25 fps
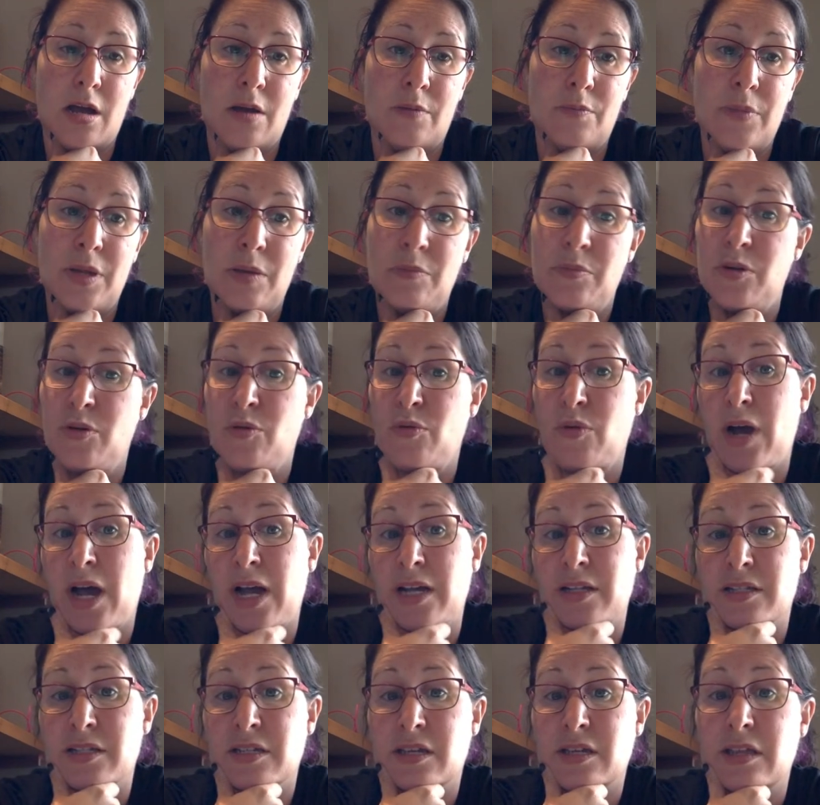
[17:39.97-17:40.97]
Maybe you
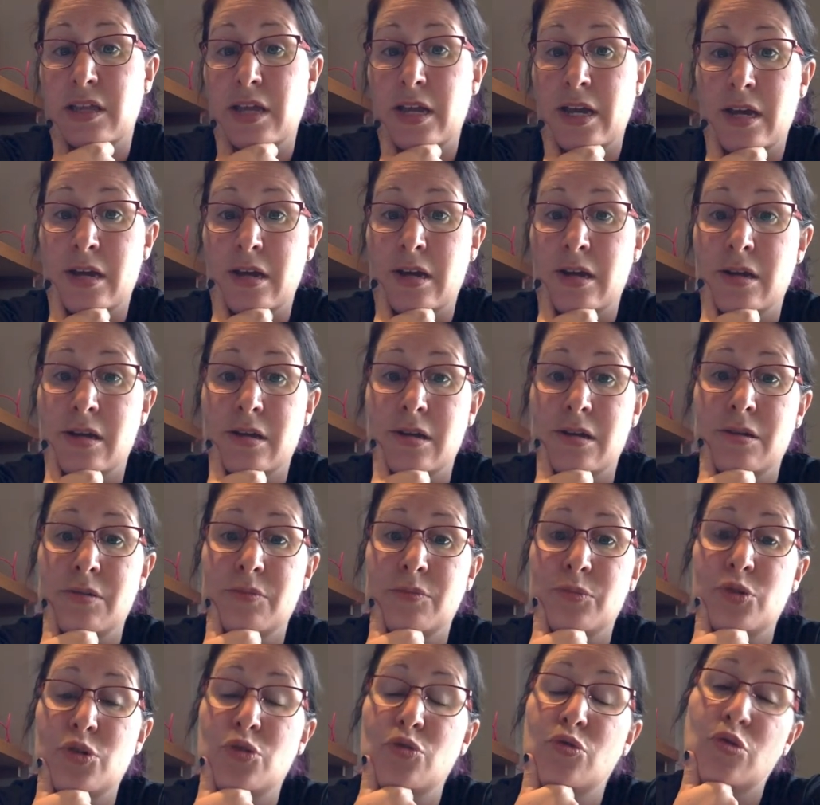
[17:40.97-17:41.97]
ask
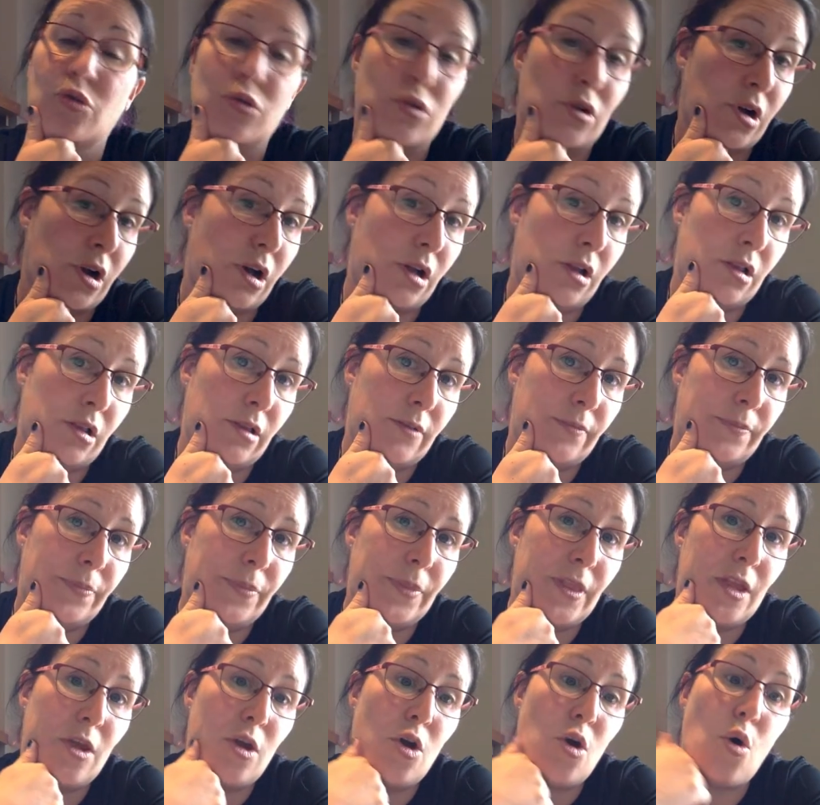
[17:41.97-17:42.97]
them to crawl.
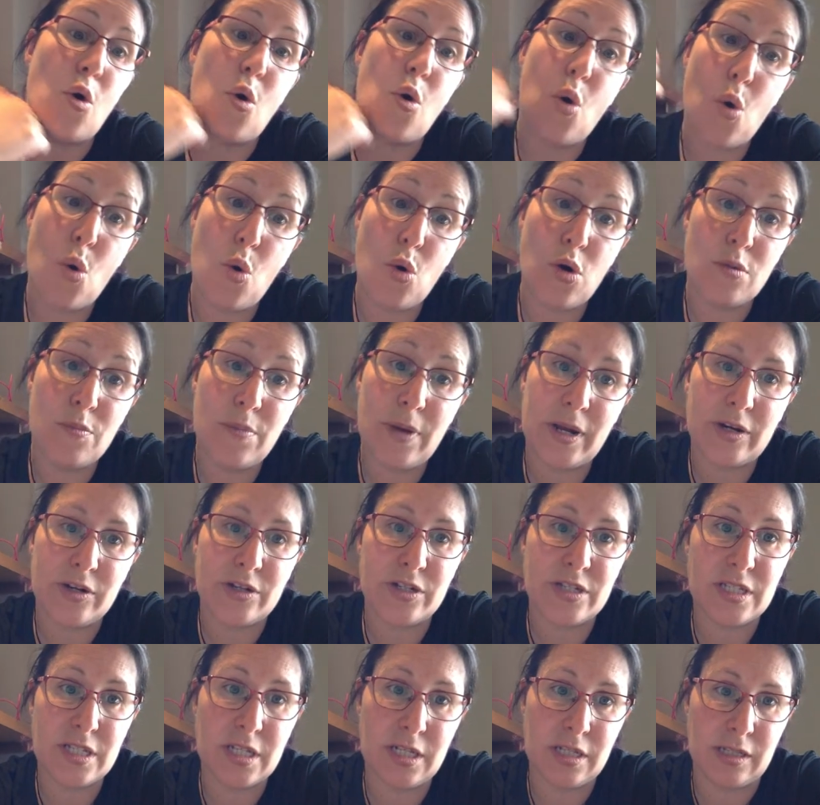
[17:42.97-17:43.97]
Or better
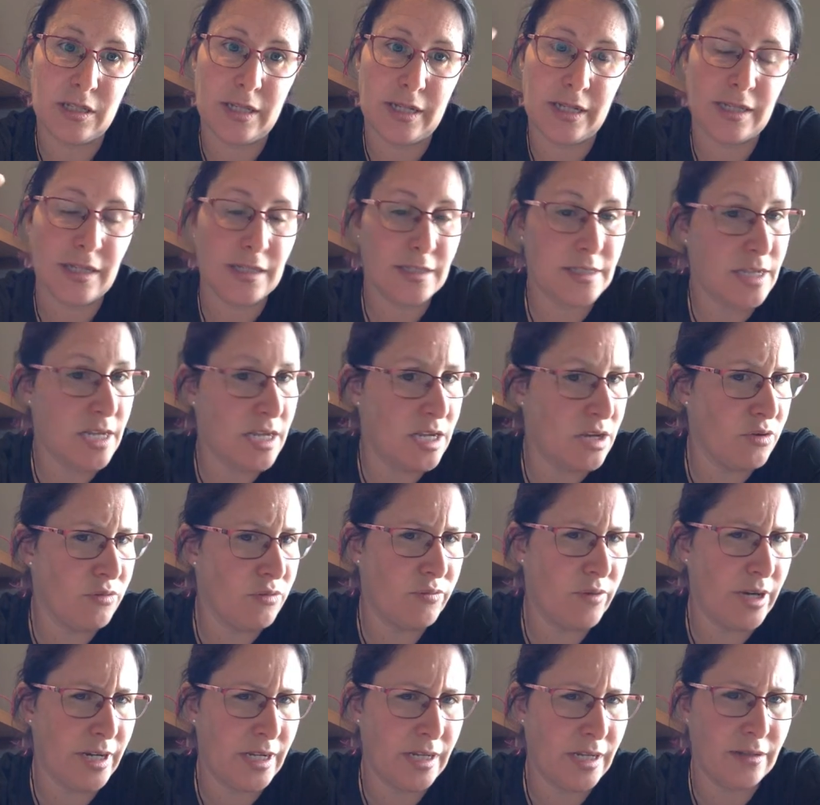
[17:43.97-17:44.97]
still, like let's say you're
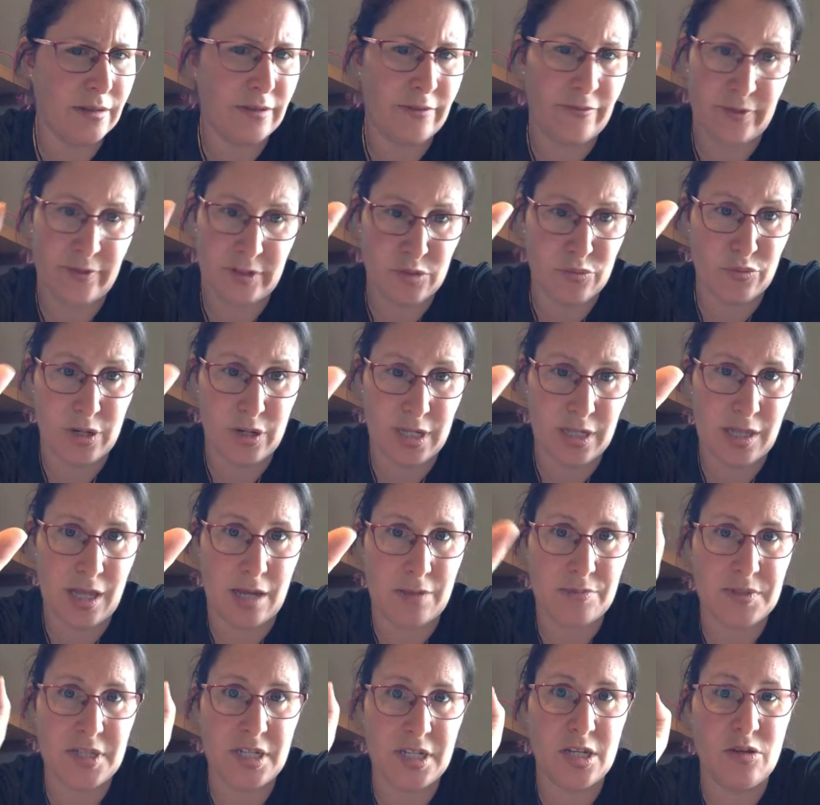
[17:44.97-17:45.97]
running, if it's running
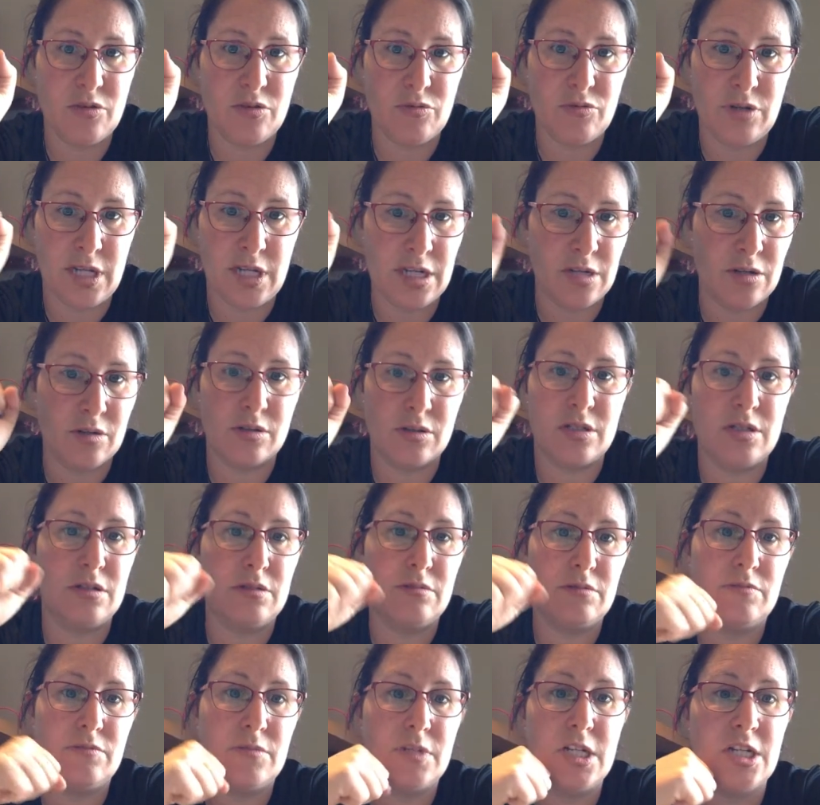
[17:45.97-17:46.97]
laps that you needed
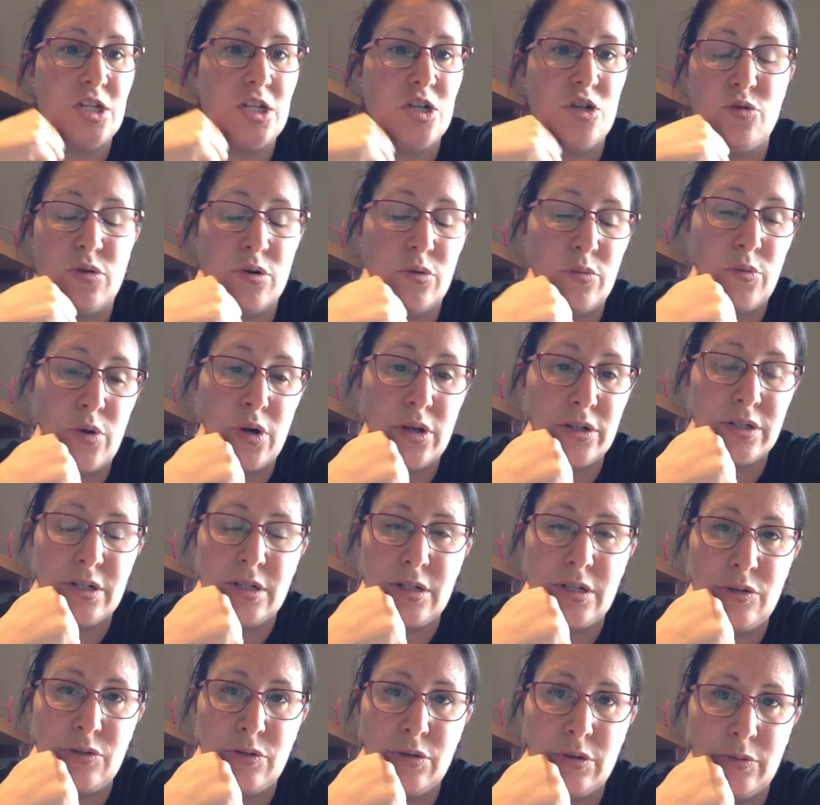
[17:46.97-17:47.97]
to do or want to
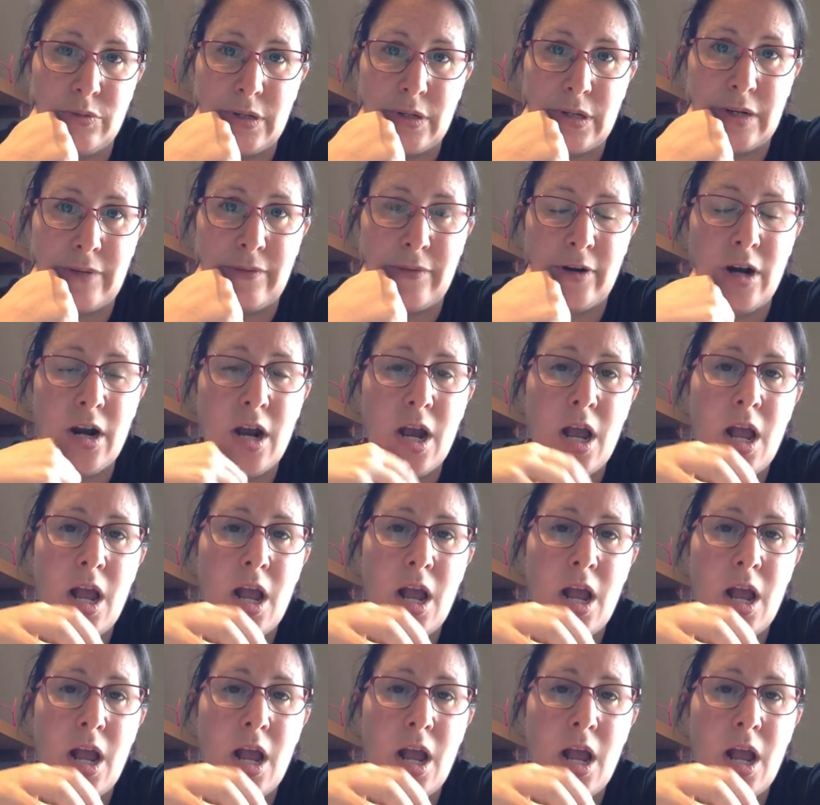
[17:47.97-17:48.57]
do or whatever,